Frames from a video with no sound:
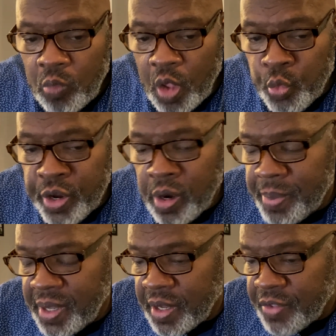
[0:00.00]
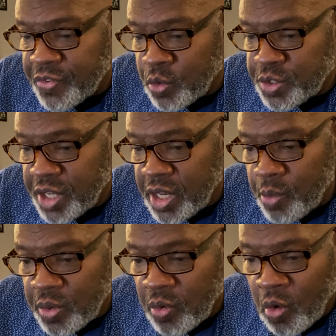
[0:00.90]
We are being associated
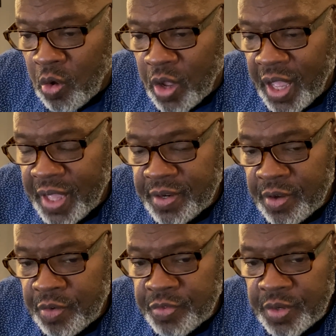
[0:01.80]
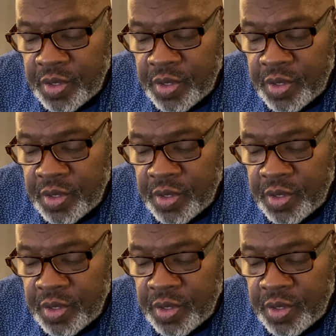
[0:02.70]
with all kind of,